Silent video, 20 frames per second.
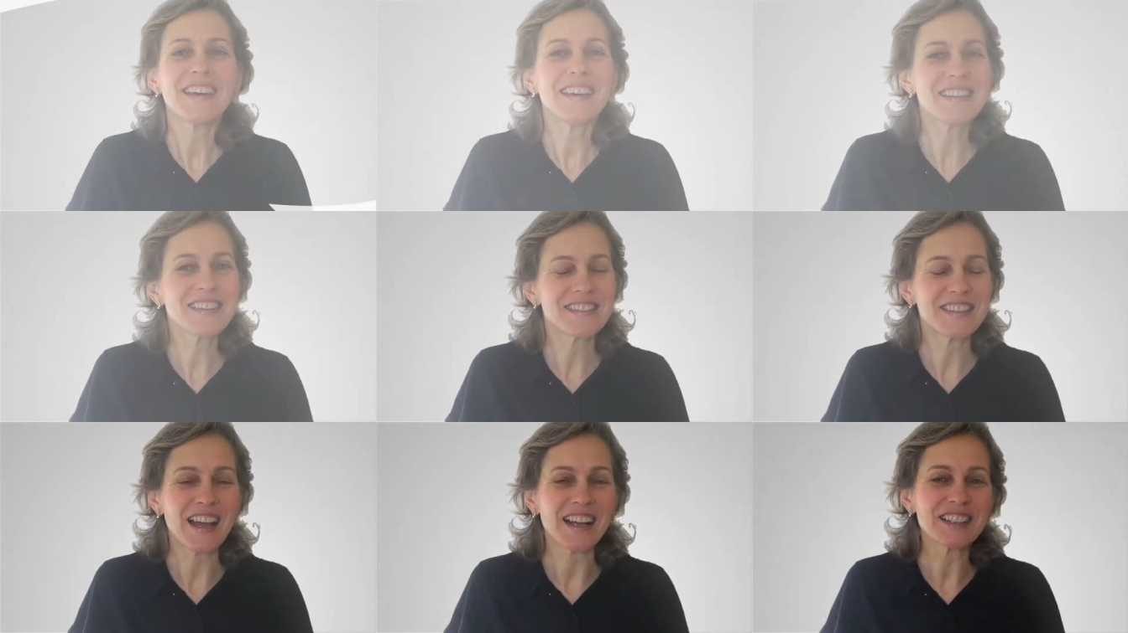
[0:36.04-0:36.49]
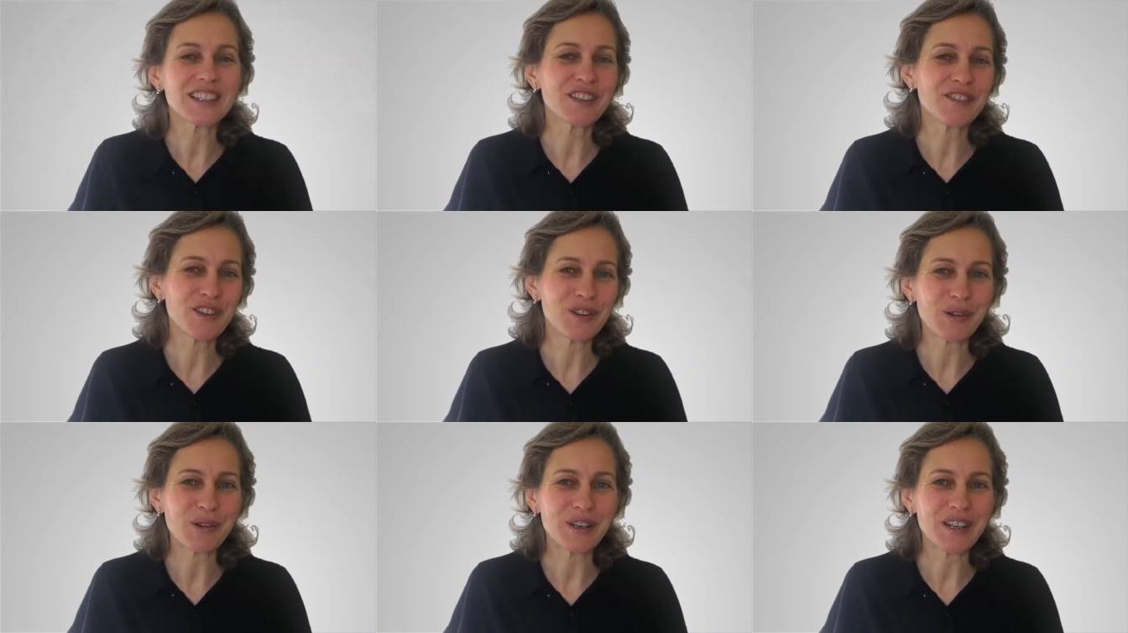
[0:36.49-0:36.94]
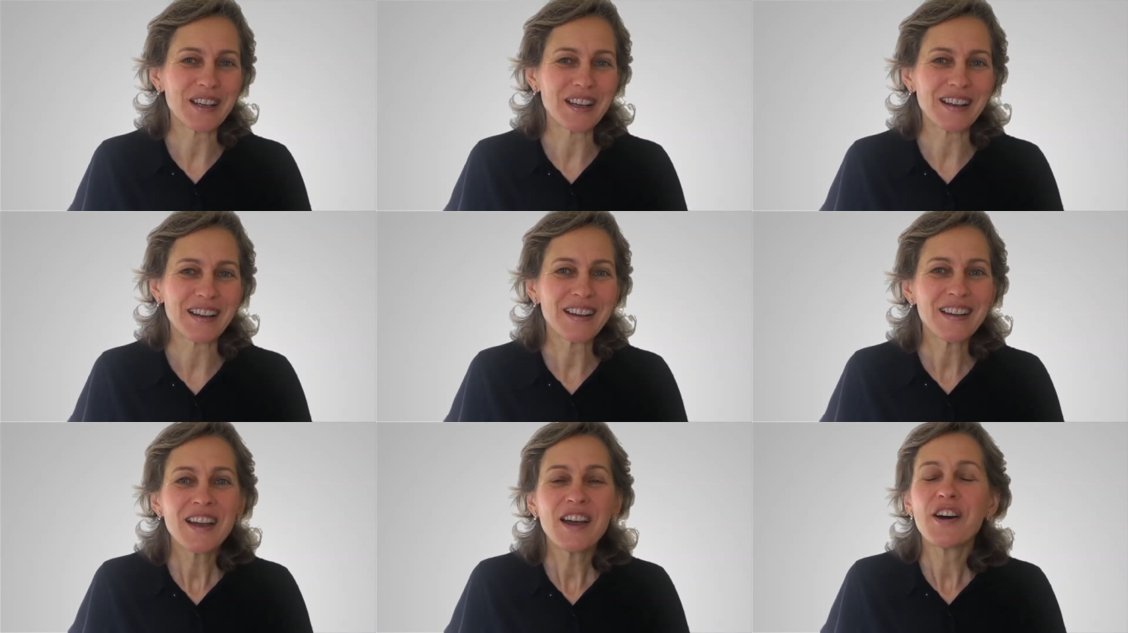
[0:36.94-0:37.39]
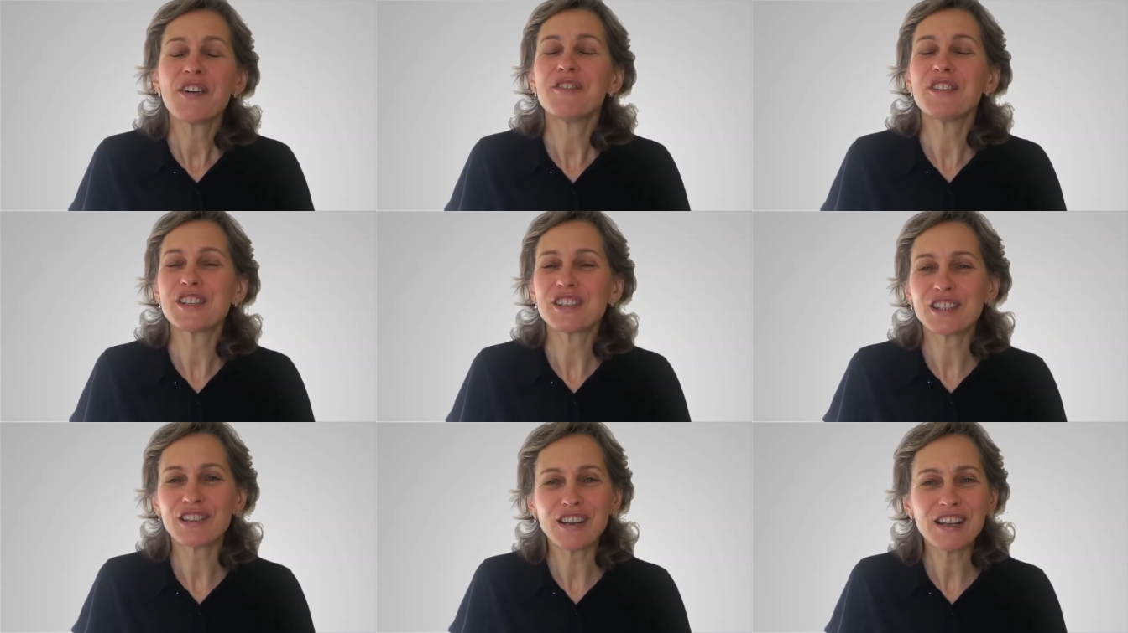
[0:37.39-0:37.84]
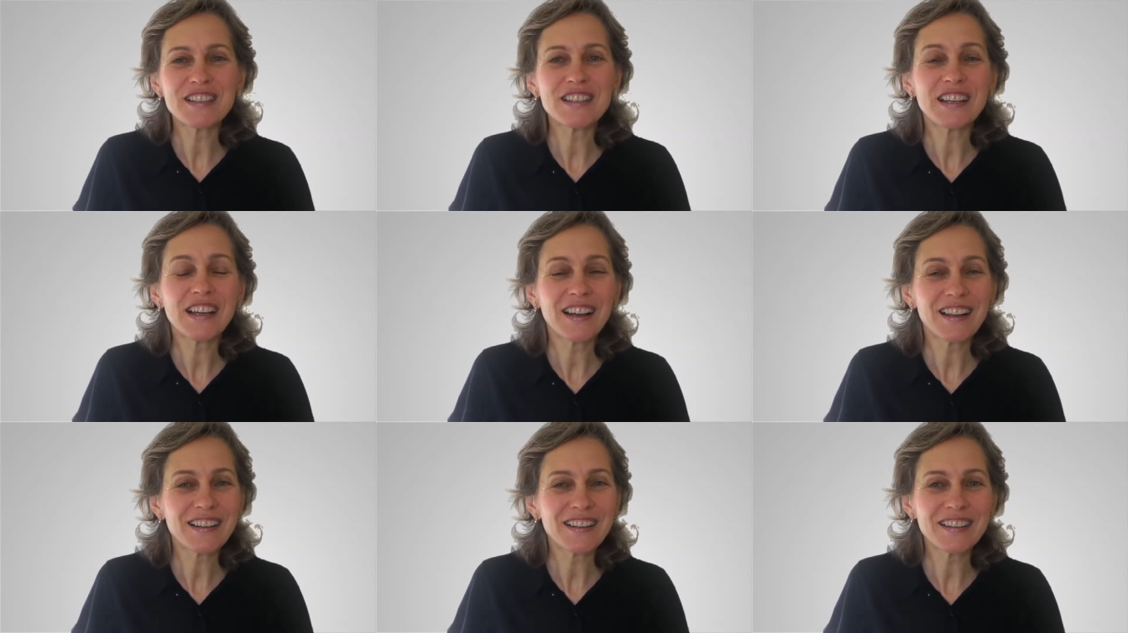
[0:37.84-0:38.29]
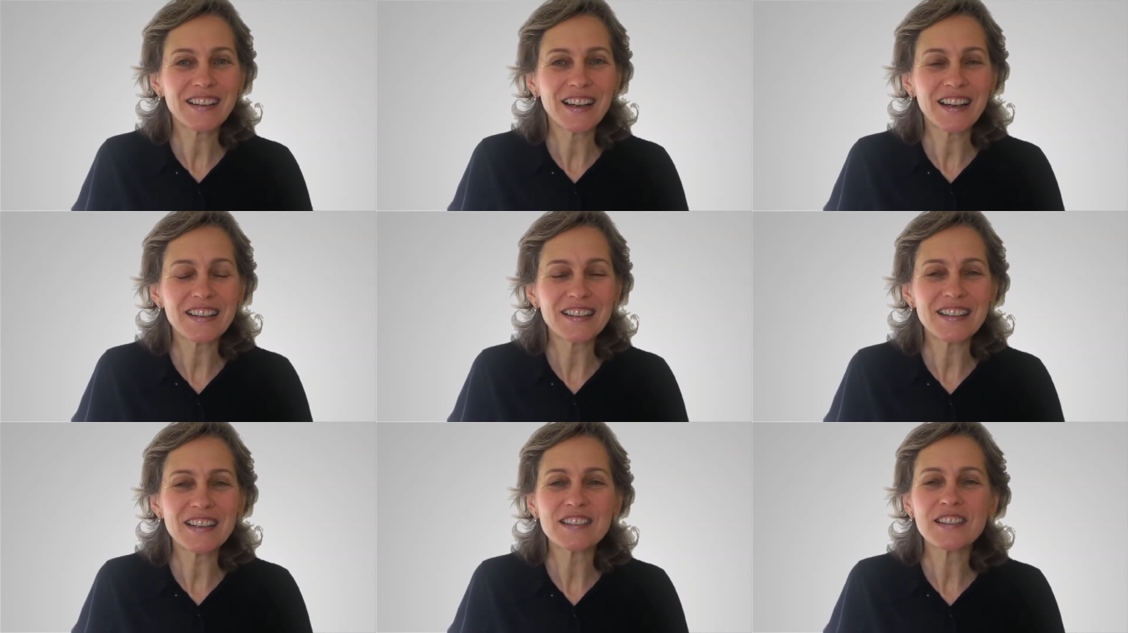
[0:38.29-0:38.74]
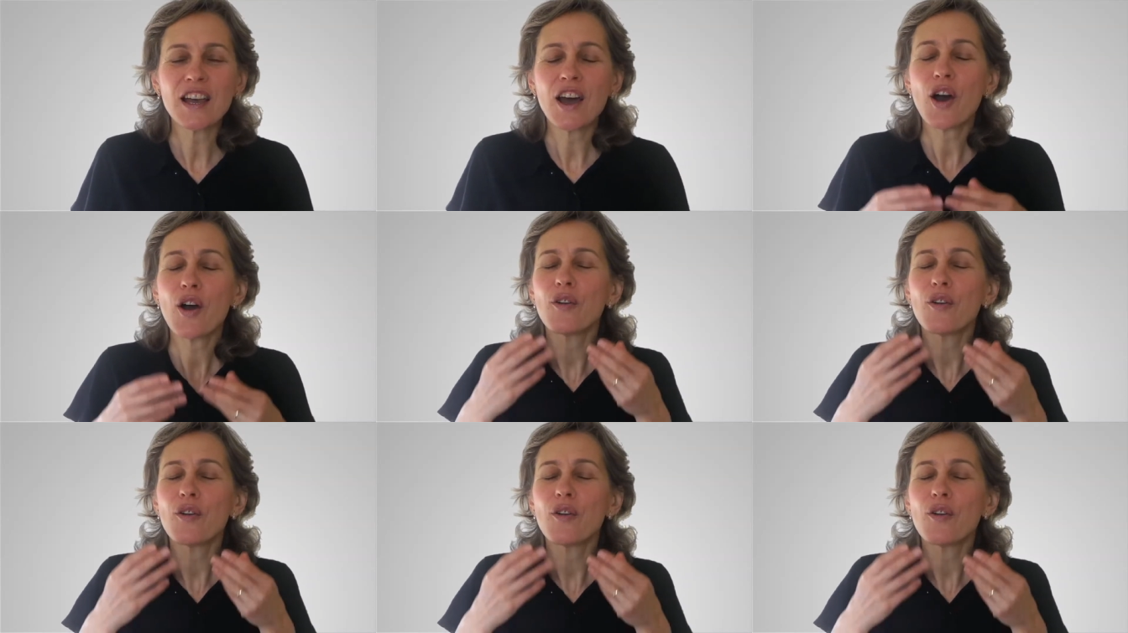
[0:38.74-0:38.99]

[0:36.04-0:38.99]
it's Dr. Veronica. With crazy healthy ideas,